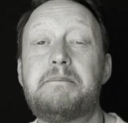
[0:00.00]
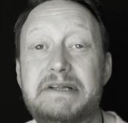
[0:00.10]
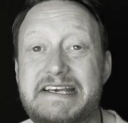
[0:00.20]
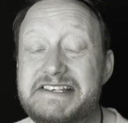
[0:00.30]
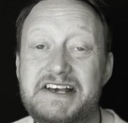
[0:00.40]

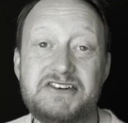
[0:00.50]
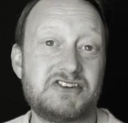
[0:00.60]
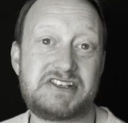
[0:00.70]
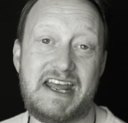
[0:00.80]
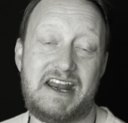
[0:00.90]
Please
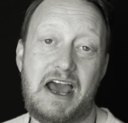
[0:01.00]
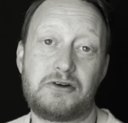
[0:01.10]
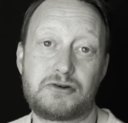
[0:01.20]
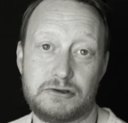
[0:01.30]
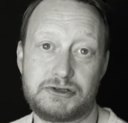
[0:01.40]
understand
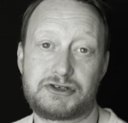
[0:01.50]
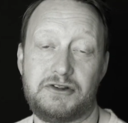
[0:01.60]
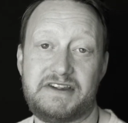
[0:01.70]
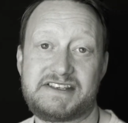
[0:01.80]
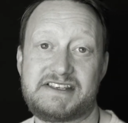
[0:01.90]
how
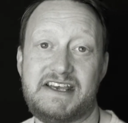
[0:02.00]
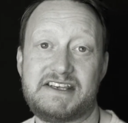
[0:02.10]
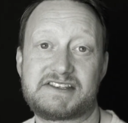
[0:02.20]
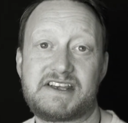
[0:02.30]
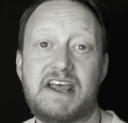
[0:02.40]
crucial this
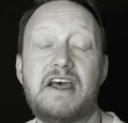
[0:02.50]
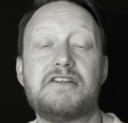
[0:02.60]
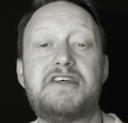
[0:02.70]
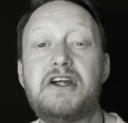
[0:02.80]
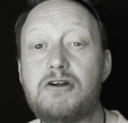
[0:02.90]
is.
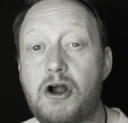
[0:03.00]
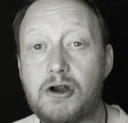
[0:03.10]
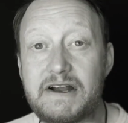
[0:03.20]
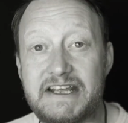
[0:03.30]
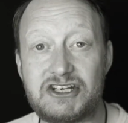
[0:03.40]
There
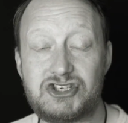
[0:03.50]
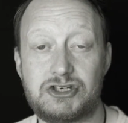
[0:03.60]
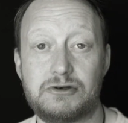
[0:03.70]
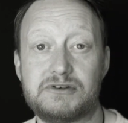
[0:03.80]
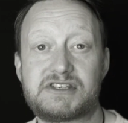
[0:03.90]
are
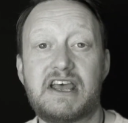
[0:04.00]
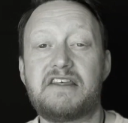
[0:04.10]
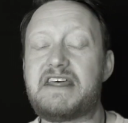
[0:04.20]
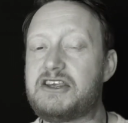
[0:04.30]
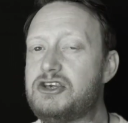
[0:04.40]
issues
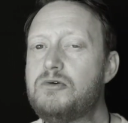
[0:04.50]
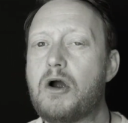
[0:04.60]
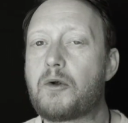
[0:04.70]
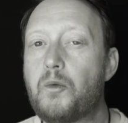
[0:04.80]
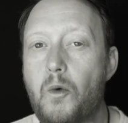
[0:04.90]
that
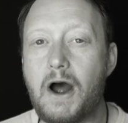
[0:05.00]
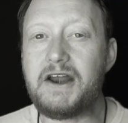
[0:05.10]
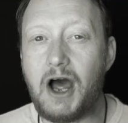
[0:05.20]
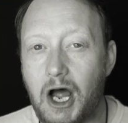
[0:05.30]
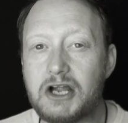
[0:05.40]
you are
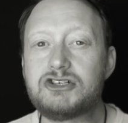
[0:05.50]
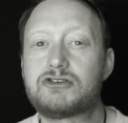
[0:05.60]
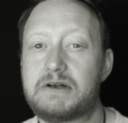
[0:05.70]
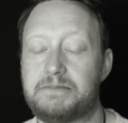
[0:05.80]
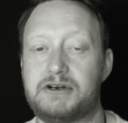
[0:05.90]

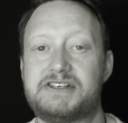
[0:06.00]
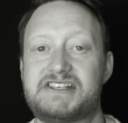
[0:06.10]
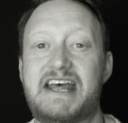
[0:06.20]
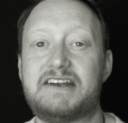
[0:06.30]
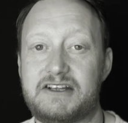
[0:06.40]

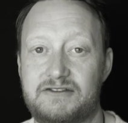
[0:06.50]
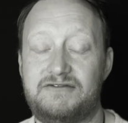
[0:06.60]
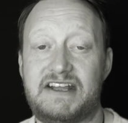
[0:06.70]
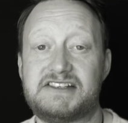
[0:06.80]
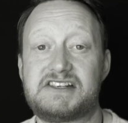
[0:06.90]
100%
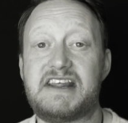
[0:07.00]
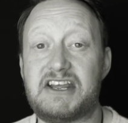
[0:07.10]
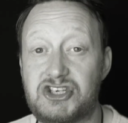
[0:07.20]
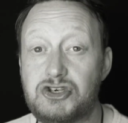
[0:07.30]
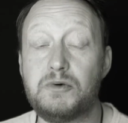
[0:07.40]
convinced
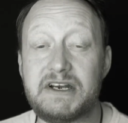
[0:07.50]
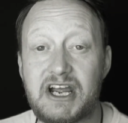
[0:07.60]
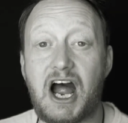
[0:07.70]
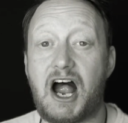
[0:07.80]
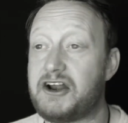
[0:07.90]
that you
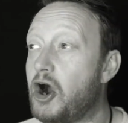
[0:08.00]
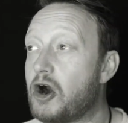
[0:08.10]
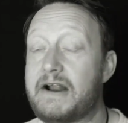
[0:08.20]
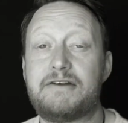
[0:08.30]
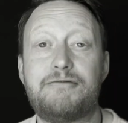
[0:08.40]
and God
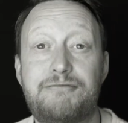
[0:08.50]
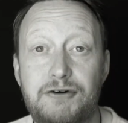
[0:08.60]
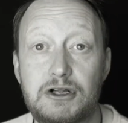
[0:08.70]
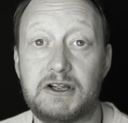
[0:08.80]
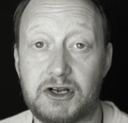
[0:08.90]
are in
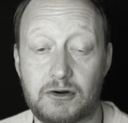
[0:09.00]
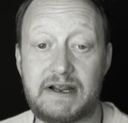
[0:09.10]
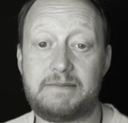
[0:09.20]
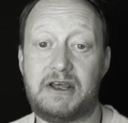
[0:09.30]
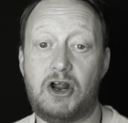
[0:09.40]
full
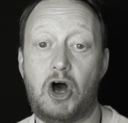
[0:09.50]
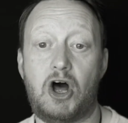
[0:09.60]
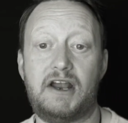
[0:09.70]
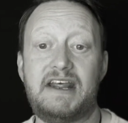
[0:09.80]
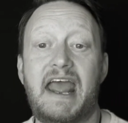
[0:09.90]
agreement
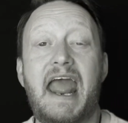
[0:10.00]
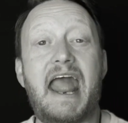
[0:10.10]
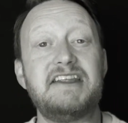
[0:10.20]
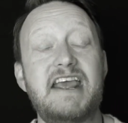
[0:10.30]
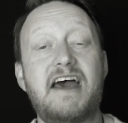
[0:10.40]
on.
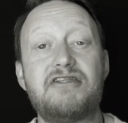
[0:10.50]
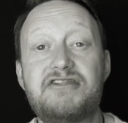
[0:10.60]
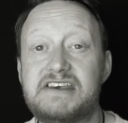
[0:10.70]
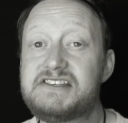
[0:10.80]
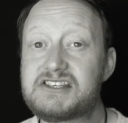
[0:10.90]
And yet,
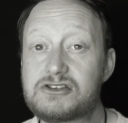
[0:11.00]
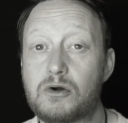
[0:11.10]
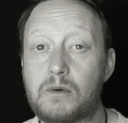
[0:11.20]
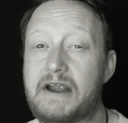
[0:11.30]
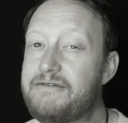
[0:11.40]
this
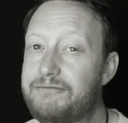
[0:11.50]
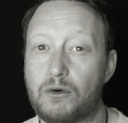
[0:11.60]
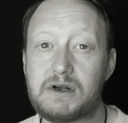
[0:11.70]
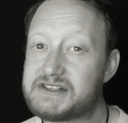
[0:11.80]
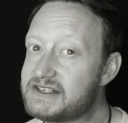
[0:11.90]
story
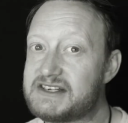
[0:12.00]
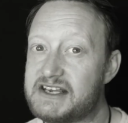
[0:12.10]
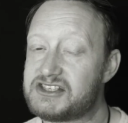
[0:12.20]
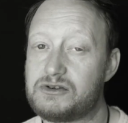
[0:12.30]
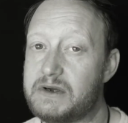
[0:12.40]
forces
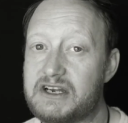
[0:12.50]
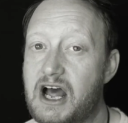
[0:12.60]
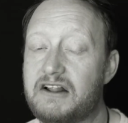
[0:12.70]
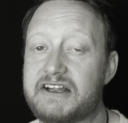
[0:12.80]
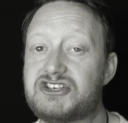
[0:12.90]
us to
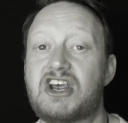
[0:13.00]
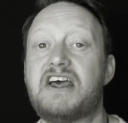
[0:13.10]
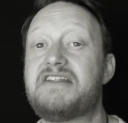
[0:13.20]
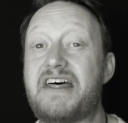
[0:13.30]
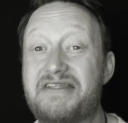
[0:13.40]
acknowledge
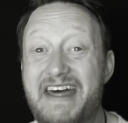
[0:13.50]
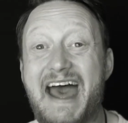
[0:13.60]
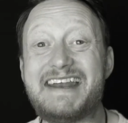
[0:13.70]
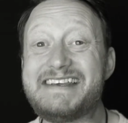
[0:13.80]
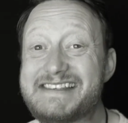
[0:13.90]
that
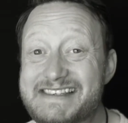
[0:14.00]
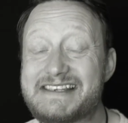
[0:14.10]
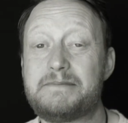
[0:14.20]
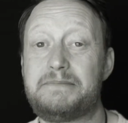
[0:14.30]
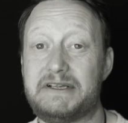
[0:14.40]
that is
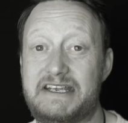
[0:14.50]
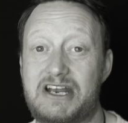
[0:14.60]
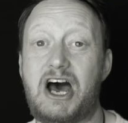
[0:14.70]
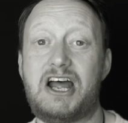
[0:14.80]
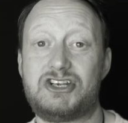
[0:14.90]
simply
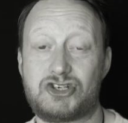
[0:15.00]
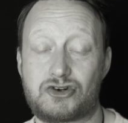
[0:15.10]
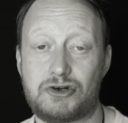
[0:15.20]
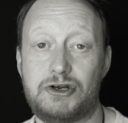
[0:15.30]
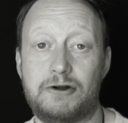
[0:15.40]
not
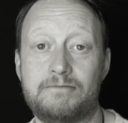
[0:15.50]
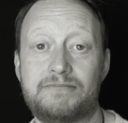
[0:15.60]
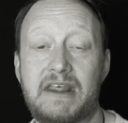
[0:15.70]
true.